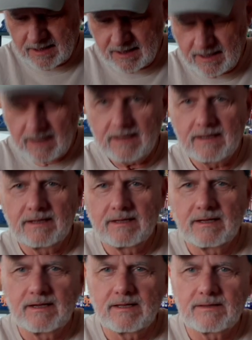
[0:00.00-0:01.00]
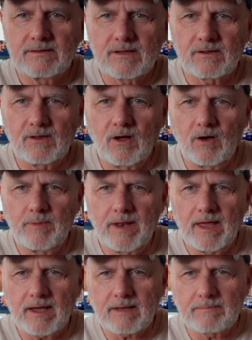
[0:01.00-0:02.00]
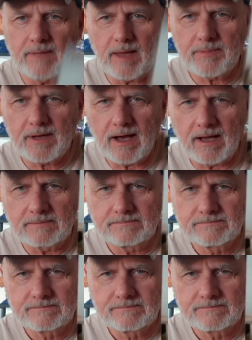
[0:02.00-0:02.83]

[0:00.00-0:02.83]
uh, the globe at Ep Epcot.